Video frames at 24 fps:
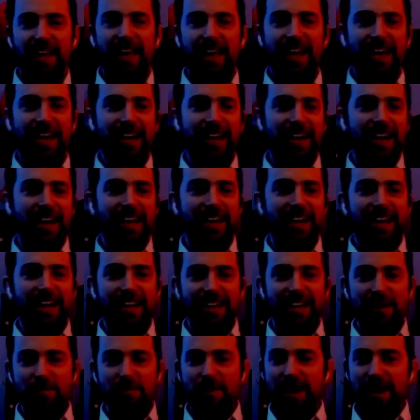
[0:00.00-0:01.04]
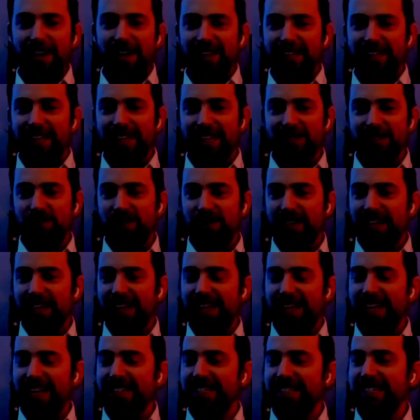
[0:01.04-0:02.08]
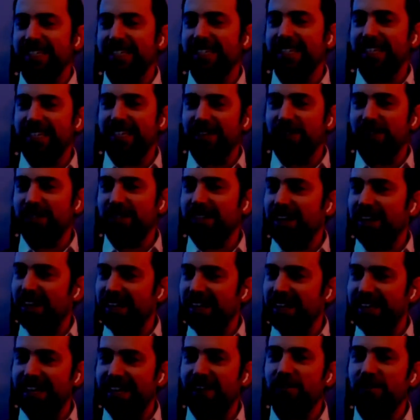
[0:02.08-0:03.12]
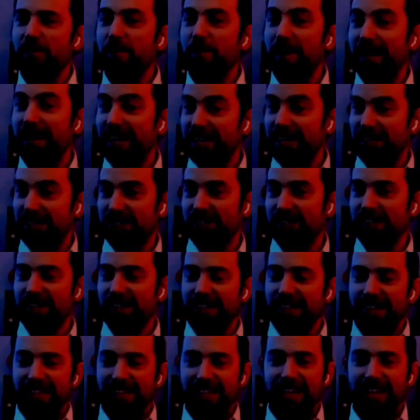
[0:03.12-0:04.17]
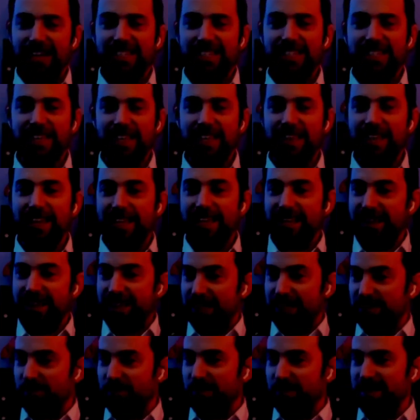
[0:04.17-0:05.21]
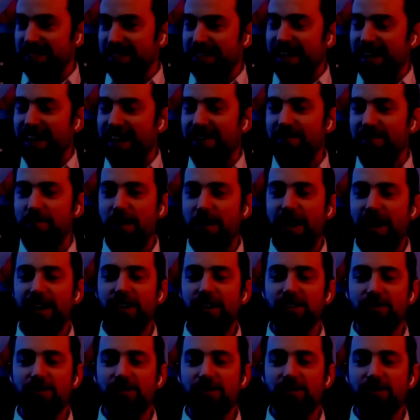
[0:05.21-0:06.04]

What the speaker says: And I came back the next week in class, and I said, Scott, Neville Page said that this wasn't half bad.